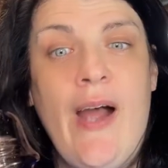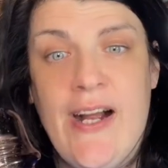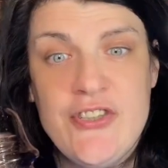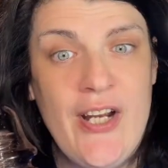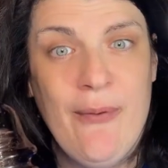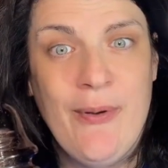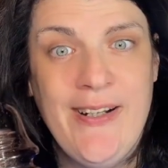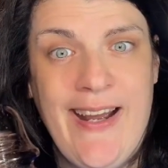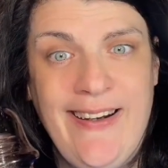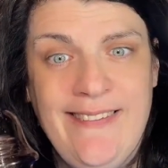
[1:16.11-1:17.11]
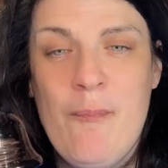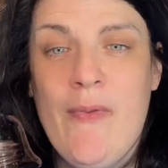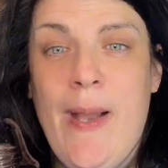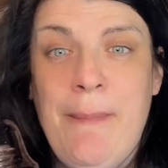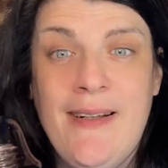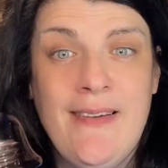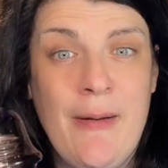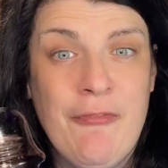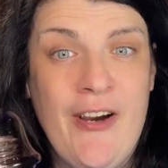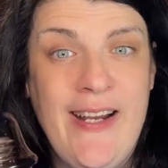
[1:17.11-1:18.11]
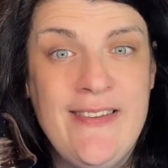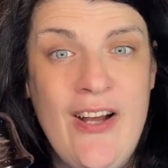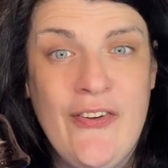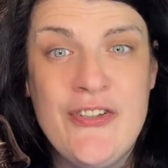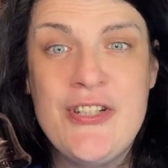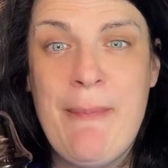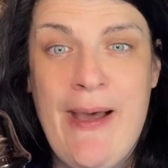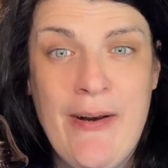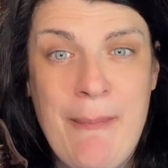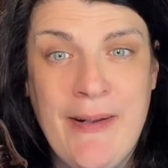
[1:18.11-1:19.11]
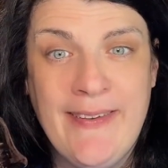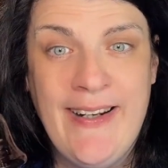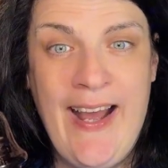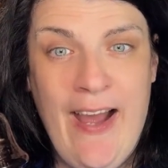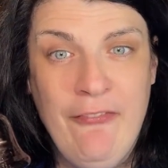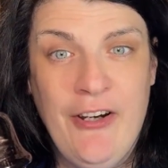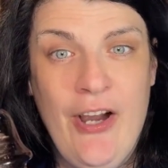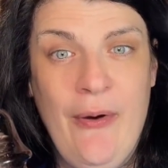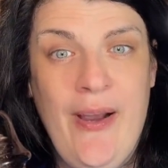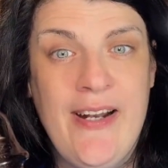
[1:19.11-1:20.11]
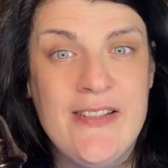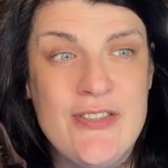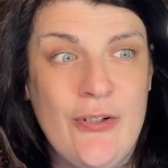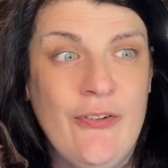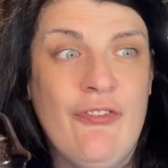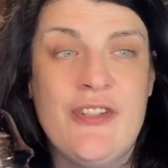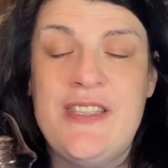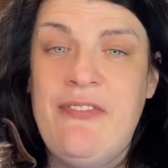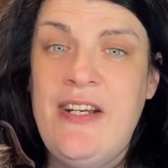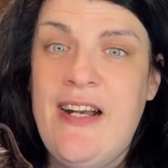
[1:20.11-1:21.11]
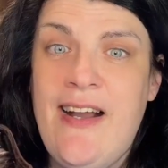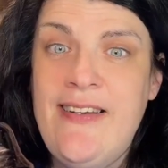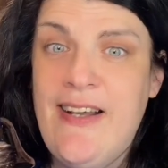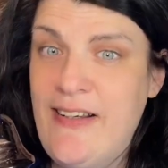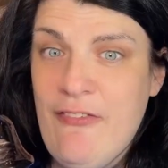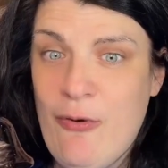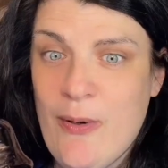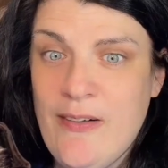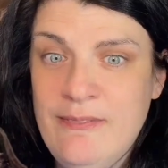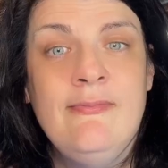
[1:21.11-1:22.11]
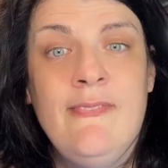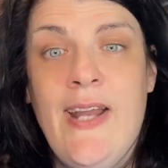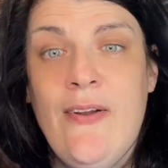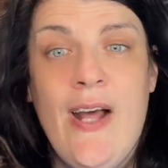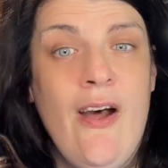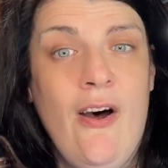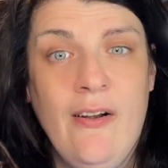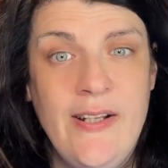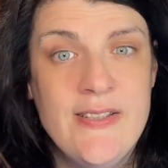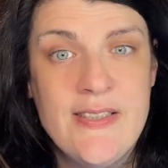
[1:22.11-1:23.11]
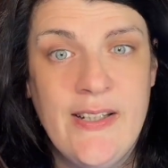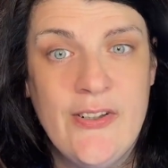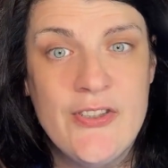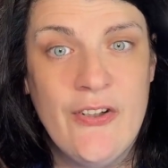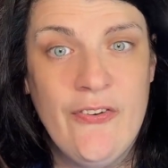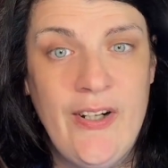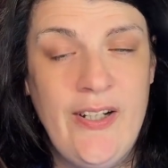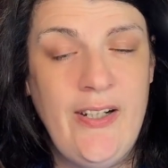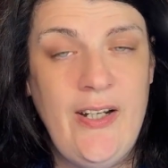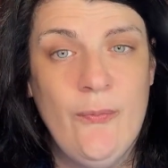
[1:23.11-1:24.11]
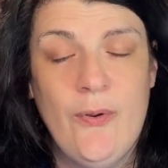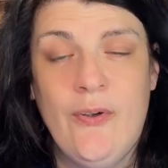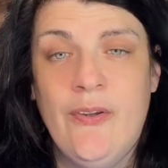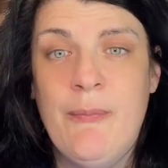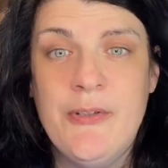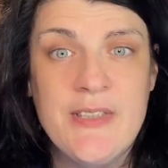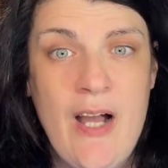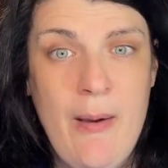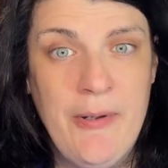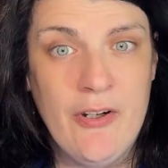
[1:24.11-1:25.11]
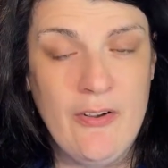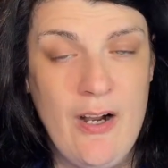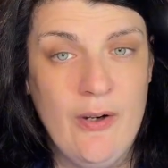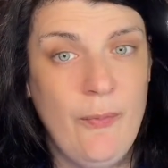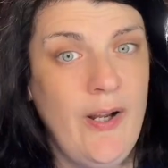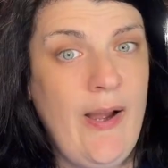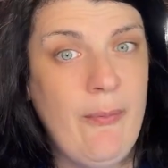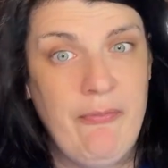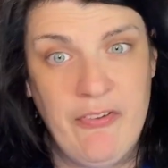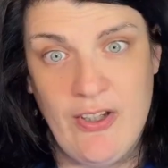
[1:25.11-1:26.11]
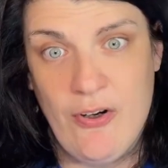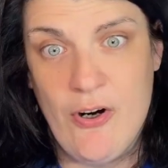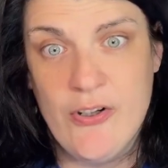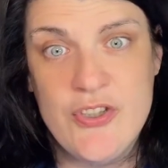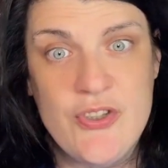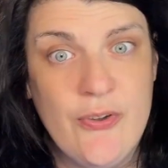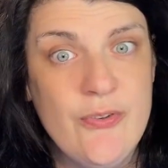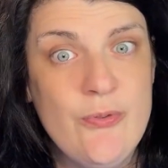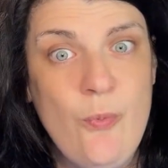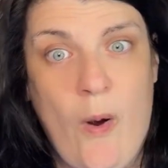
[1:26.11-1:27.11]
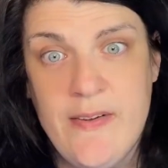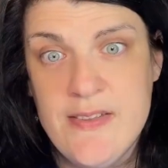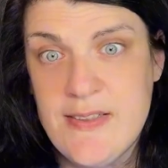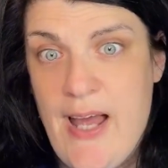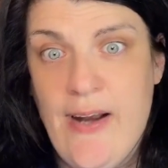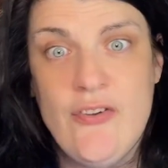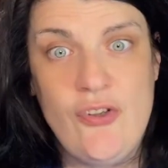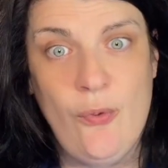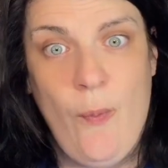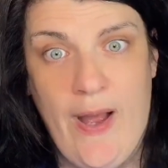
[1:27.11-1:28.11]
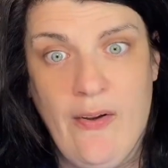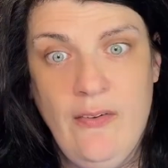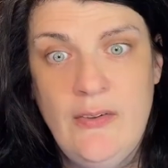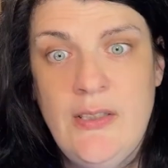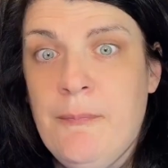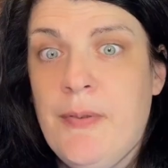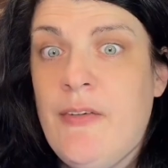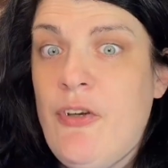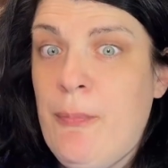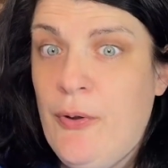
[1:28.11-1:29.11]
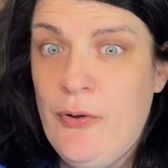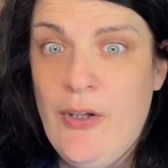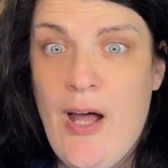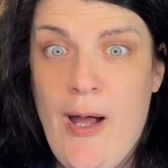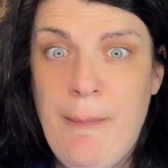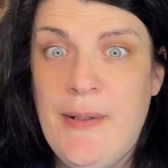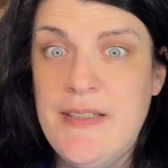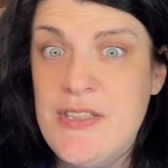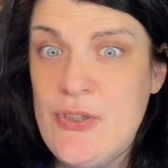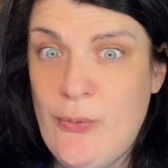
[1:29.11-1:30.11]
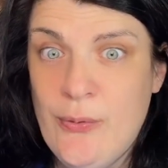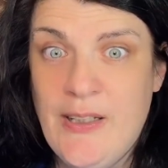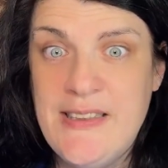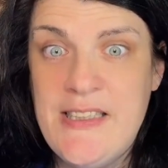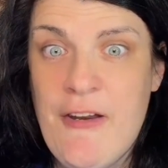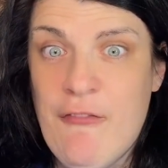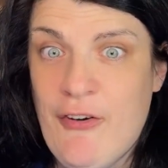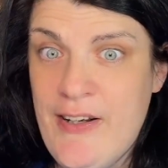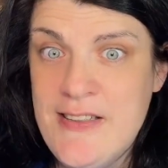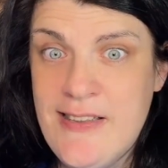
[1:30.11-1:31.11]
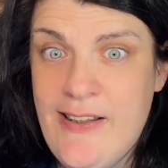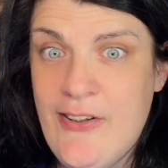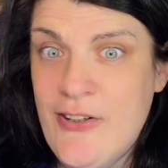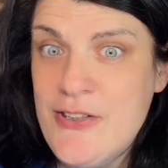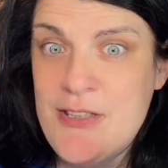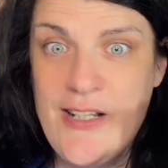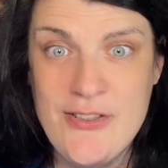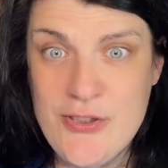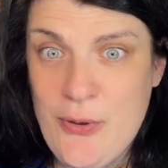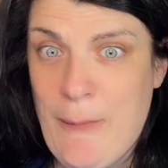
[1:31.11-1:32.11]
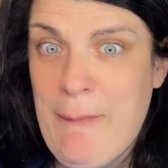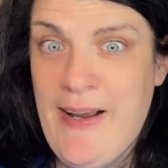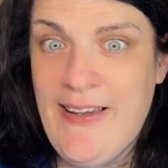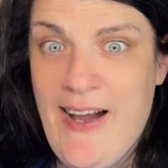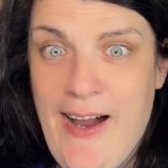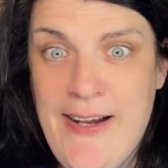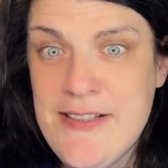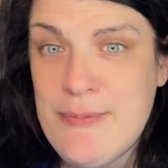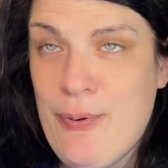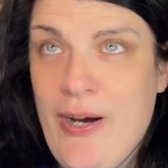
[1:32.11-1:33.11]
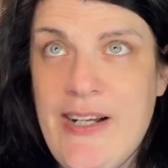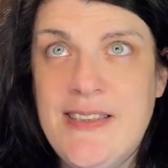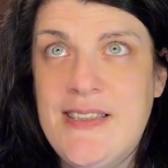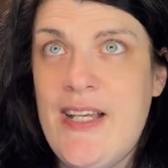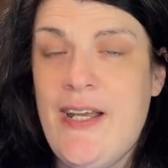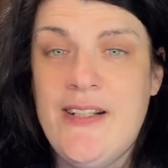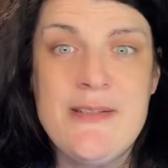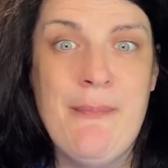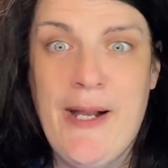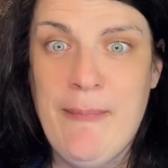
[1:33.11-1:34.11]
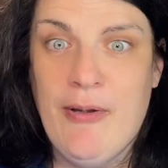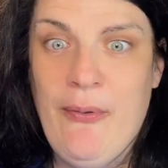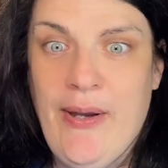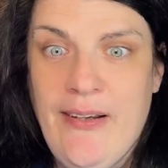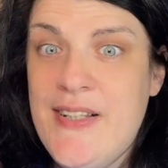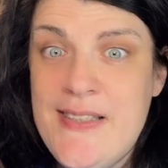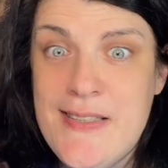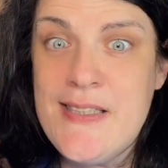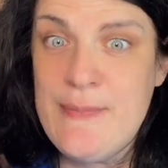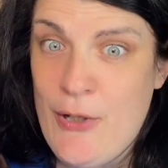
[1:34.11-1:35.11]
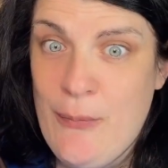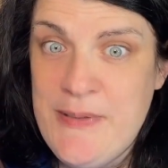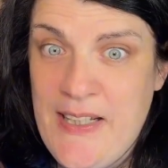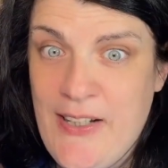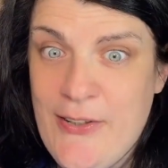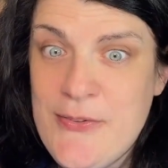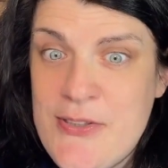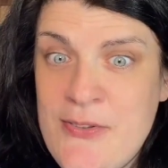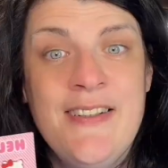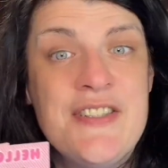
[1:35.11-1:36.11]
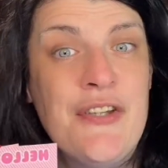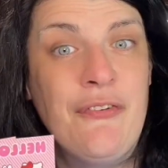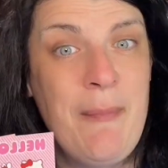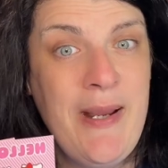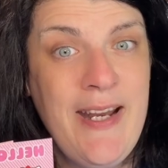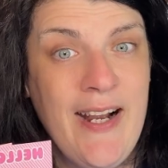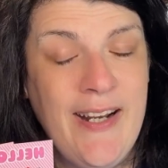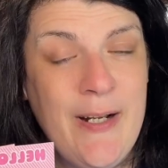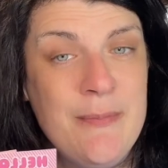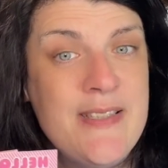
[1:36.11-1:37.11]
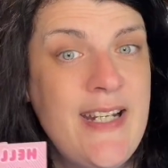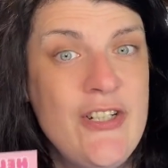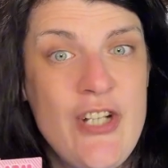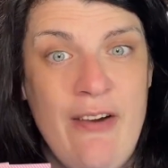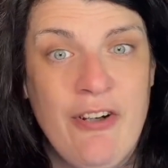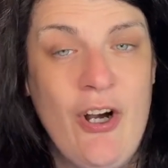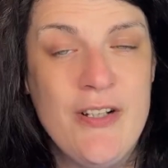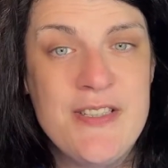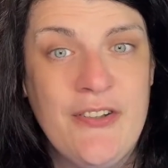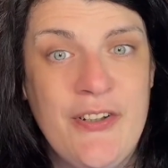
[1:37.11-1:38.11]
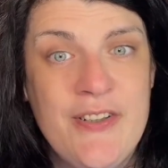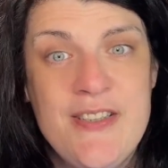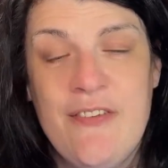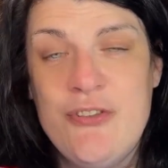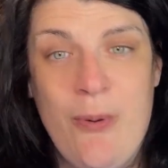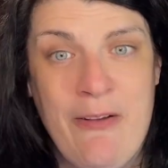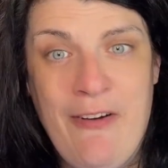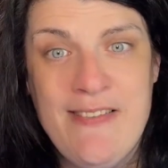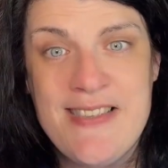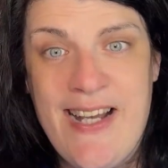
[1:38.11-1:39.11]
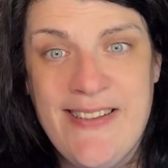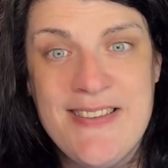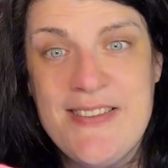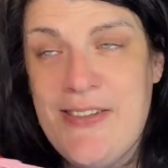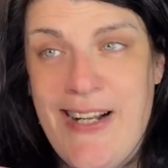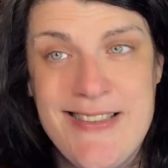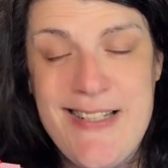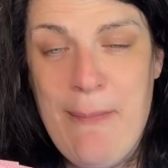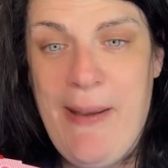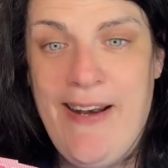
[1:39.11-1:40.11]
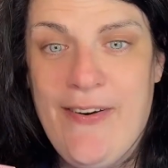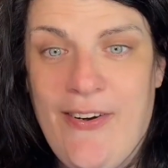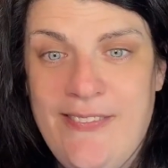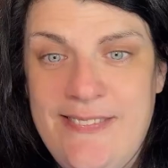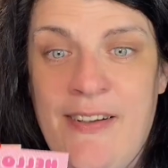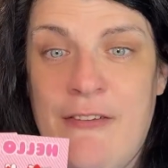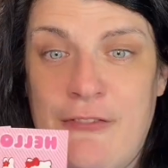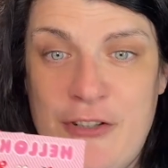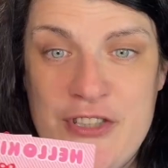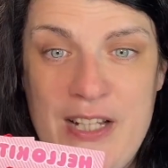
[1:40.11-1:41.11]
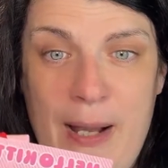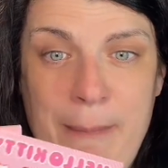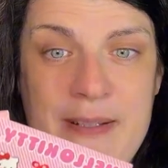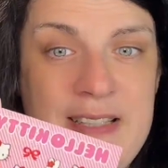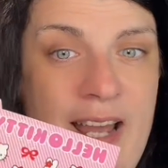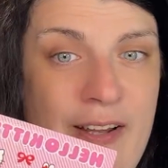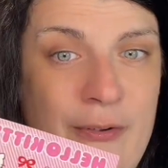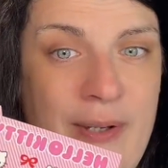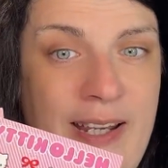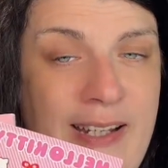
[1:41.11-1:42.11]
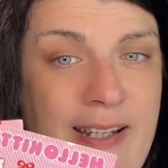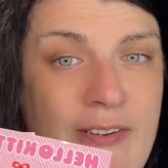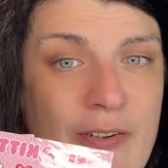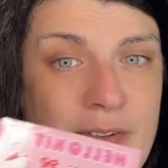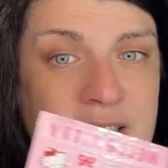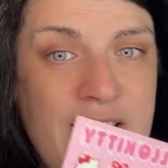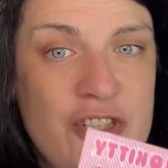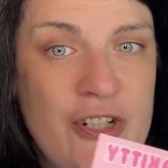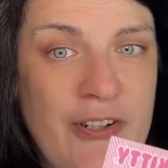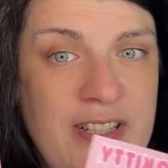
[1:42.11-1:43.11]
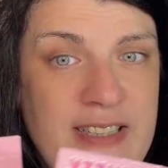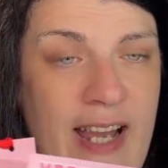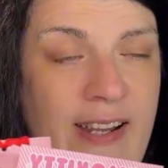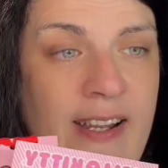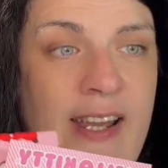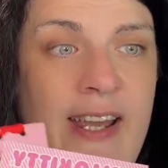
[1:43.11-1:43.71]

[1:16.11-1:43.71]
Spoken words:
hashtag one a day. I picked it up for $8 about a month and a half ago, and it sold for $79.94. Now, not all insulators are created equal. The most common are aqua. However, there are certain ones that do well. But if you pull up a sold listing for insulators and sort by the highest price, it's mind-blowing. This is small potatoes. So the remaining items each have a cost of goods of 25 cents. So that's not bad at all. First up is a Hello Kitty little stationery set.